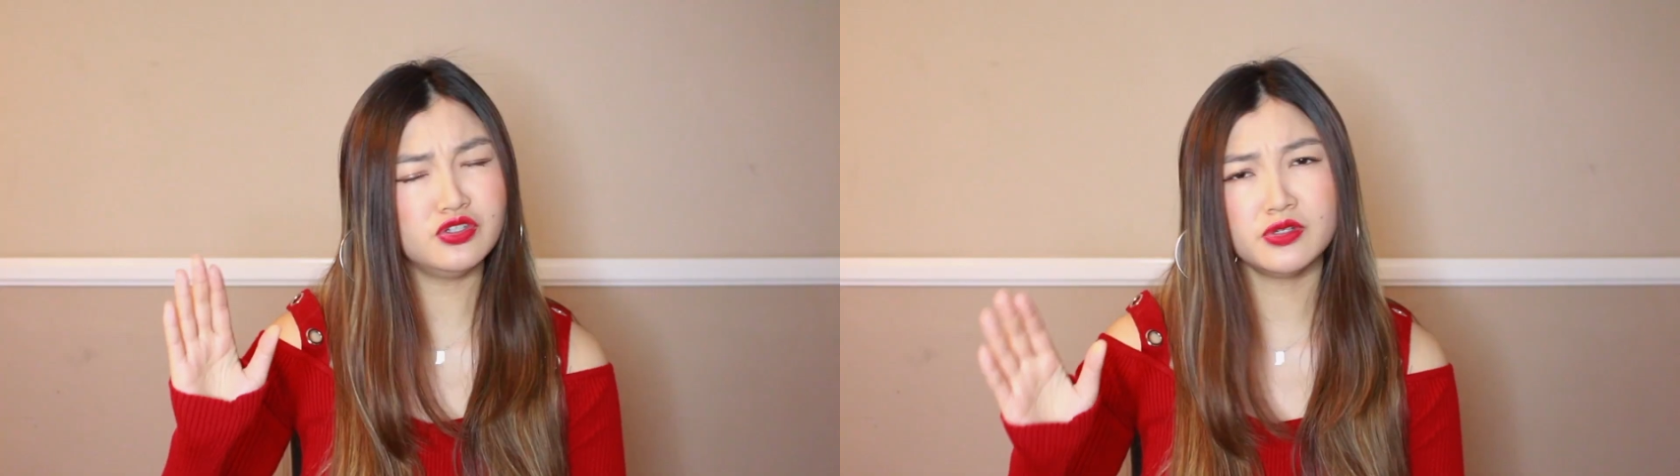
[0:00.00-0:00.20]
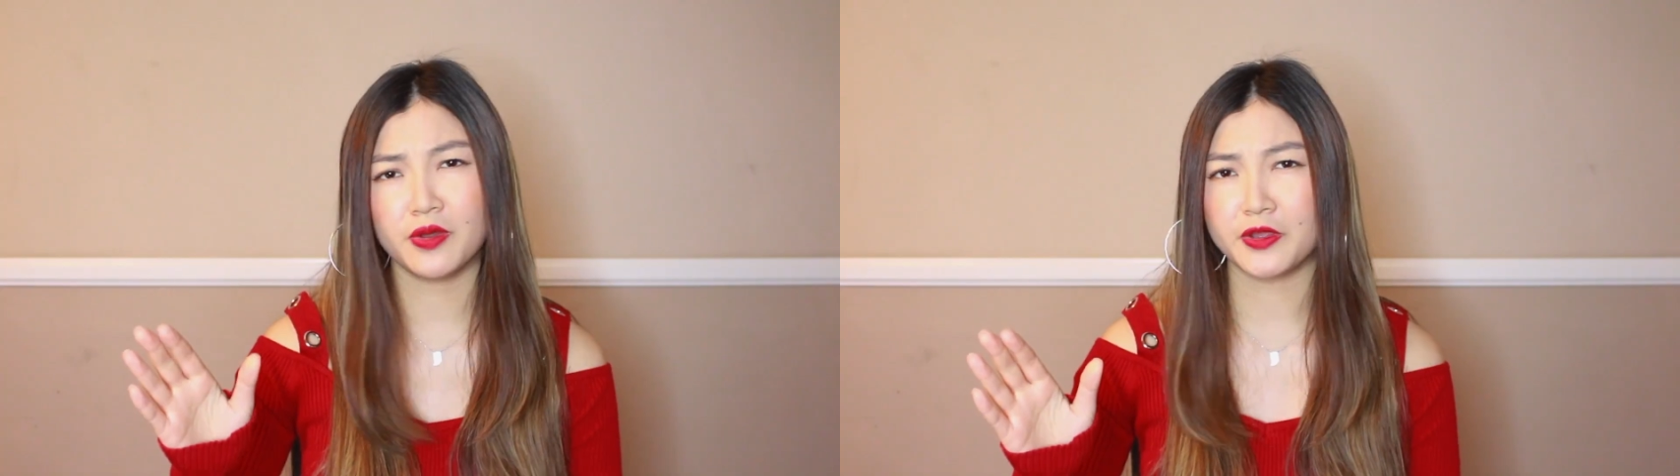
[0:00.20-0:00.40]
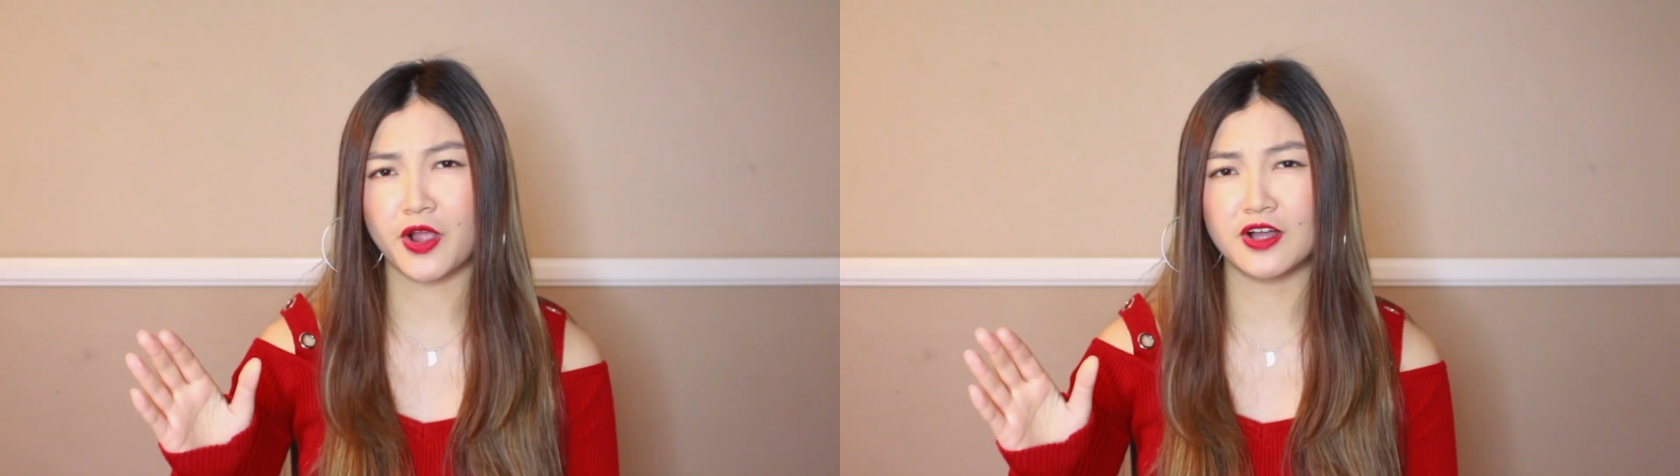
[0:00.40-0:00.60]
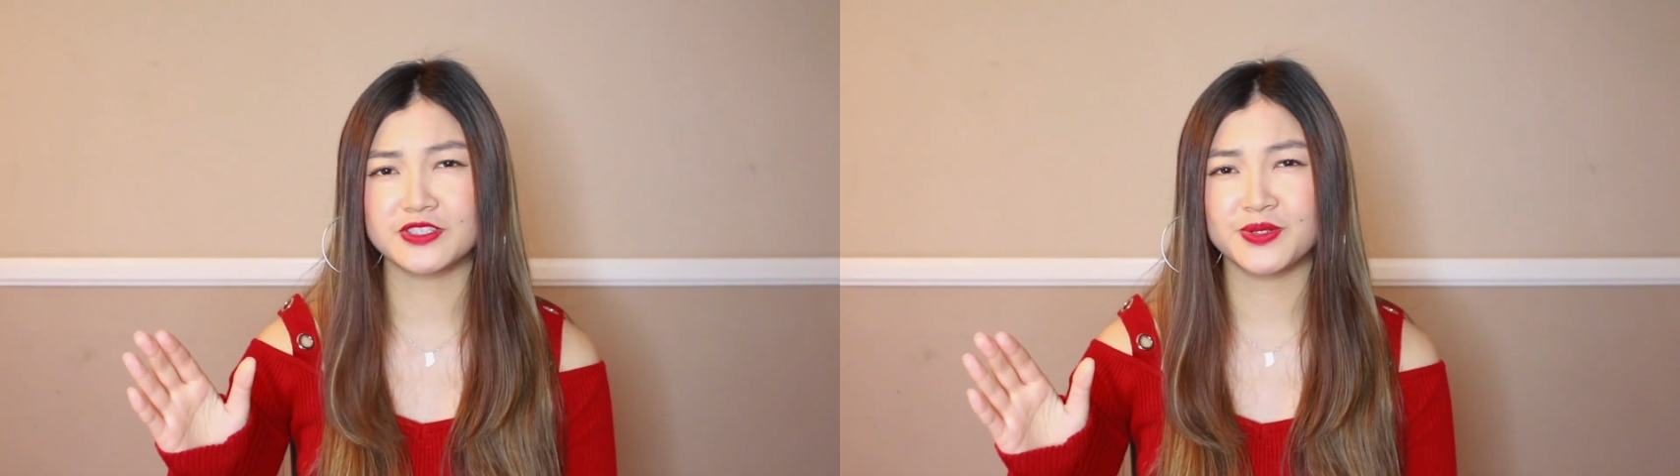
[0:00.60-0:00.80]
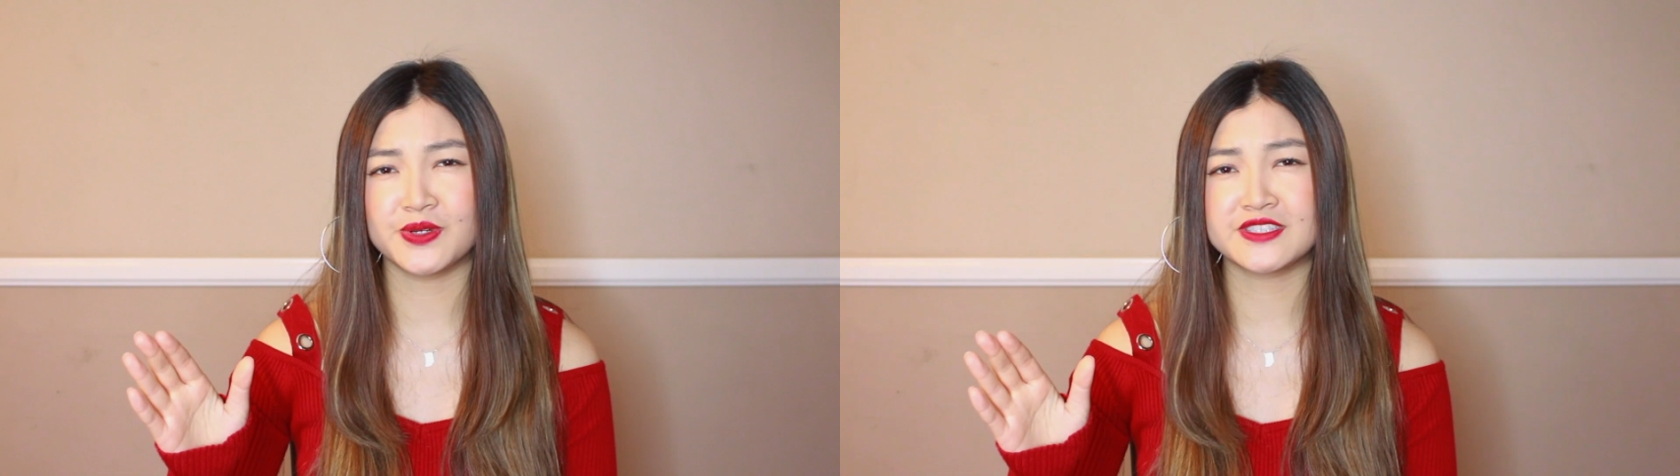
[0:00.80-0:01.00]
Do you know the
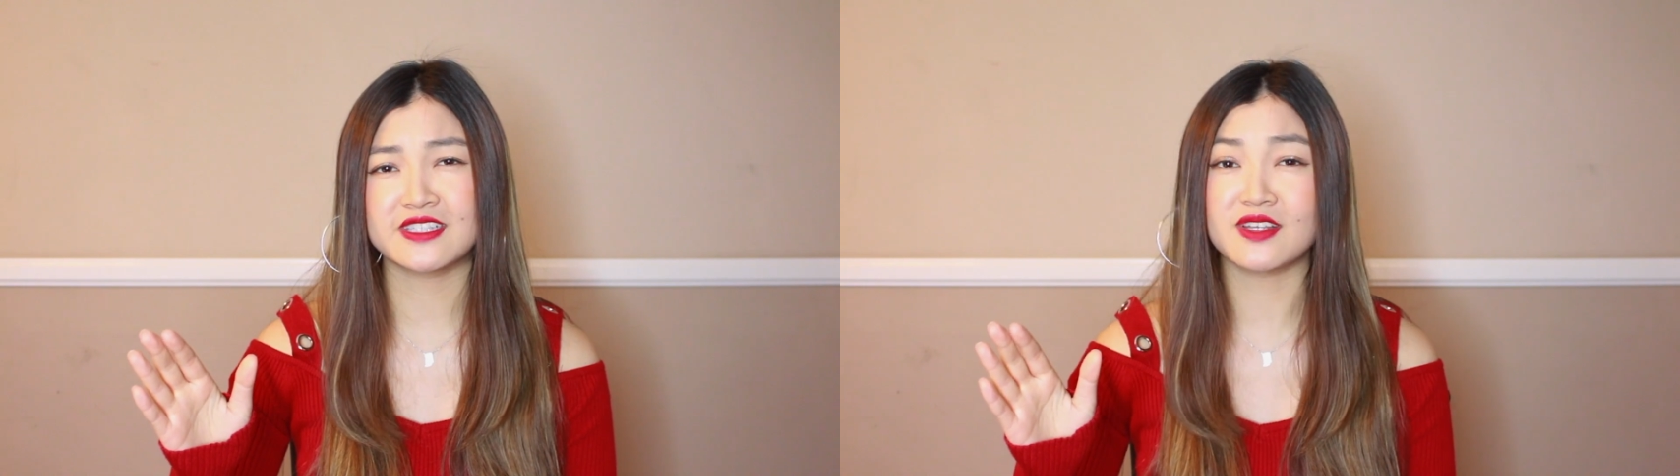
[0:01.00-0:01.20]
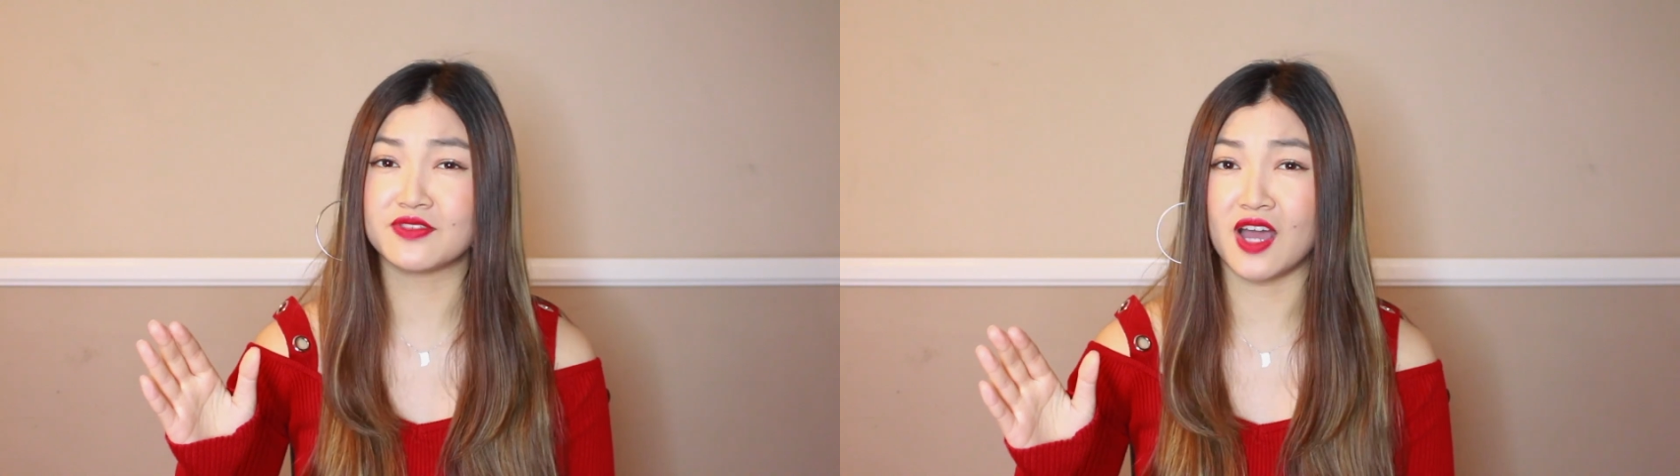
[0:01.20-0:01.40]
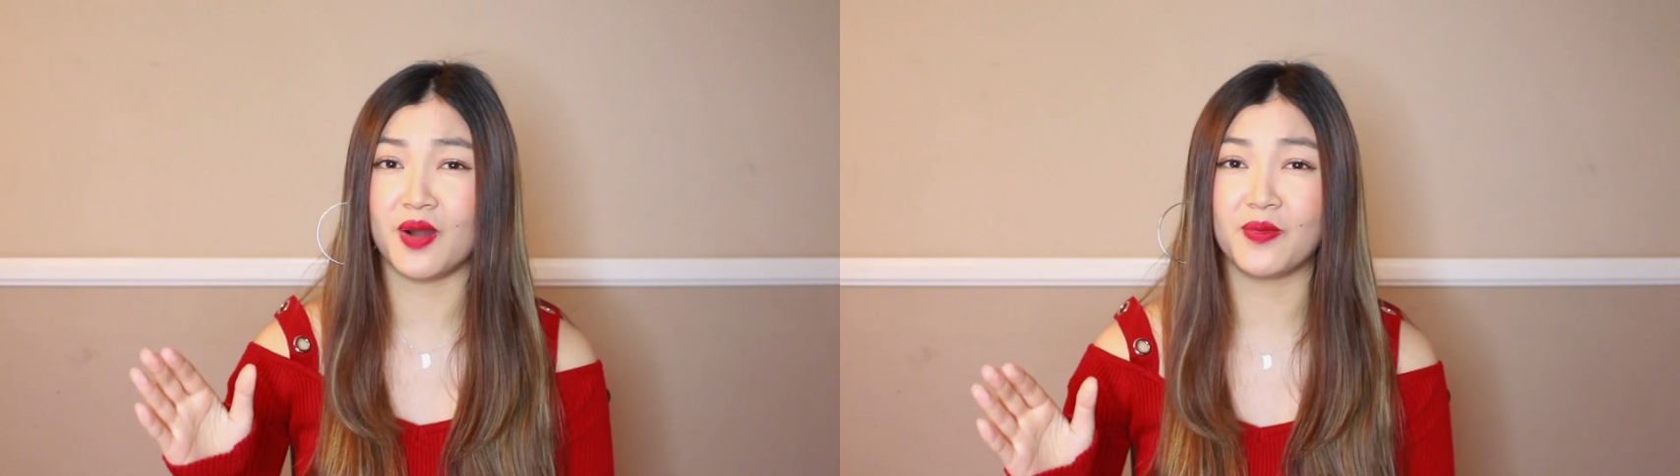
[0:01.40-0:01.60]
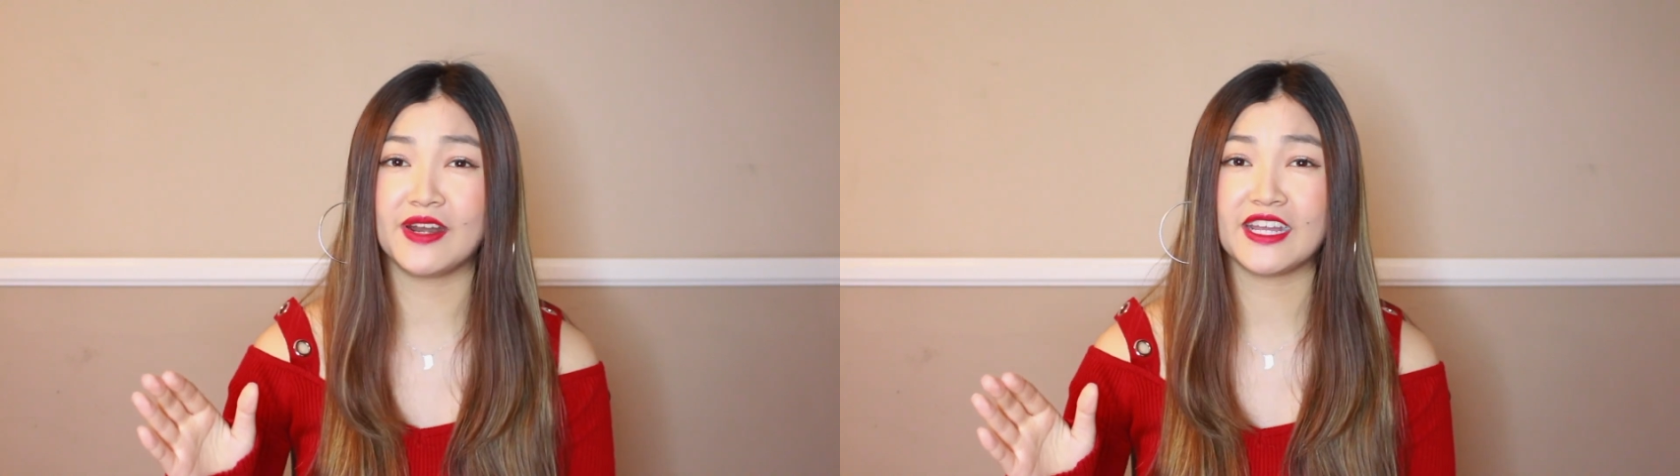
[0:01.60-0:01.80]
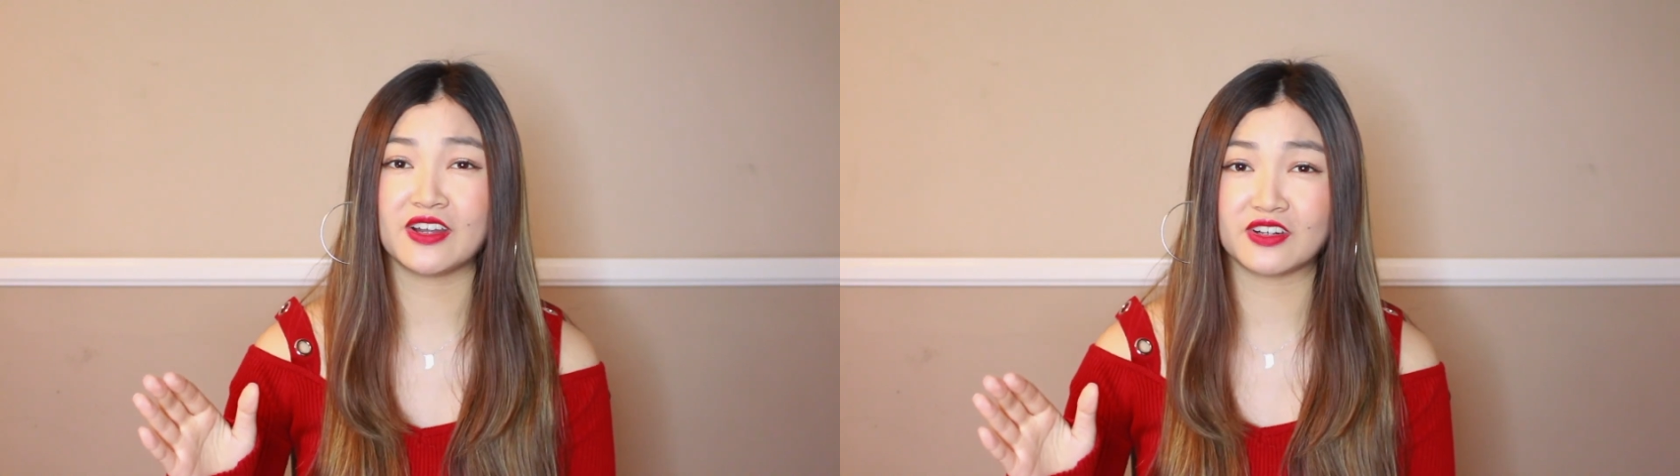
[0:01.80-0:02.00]
consequences of not
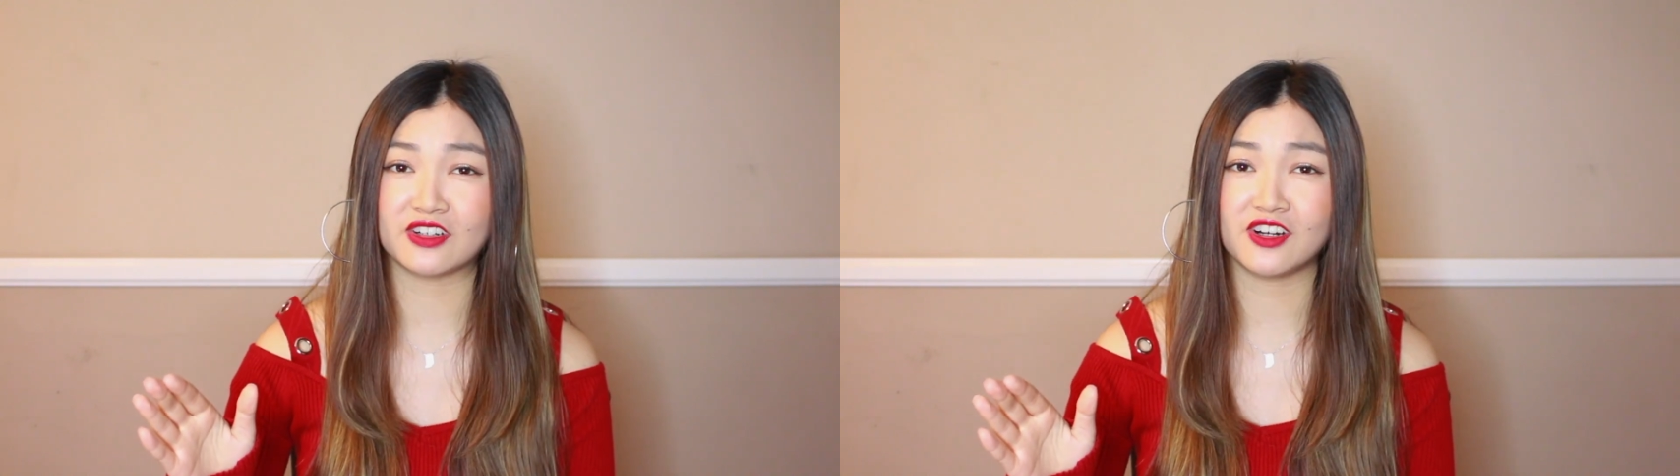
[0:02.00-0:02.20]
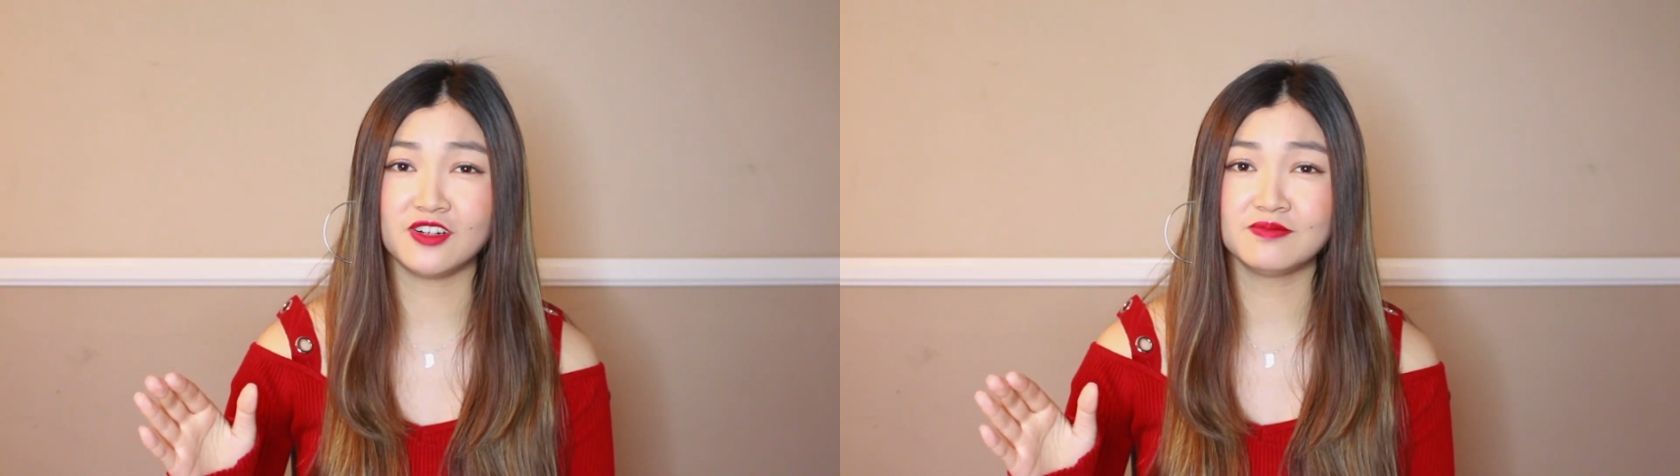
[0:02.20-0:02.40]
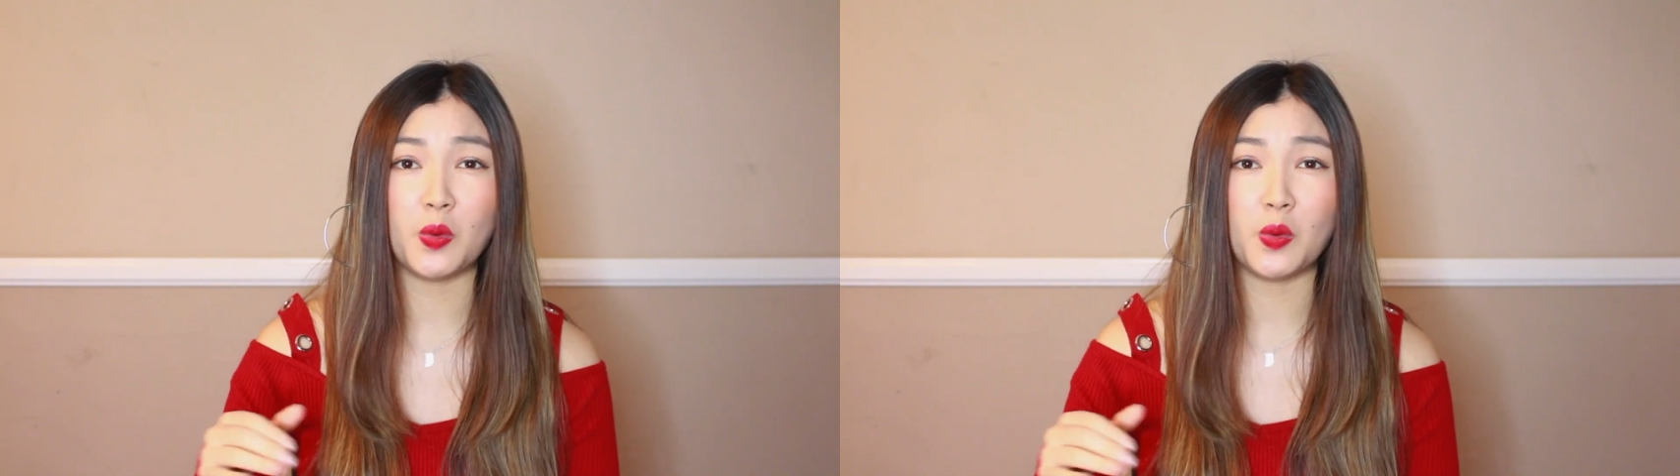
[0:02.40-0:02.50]
wetting a girl?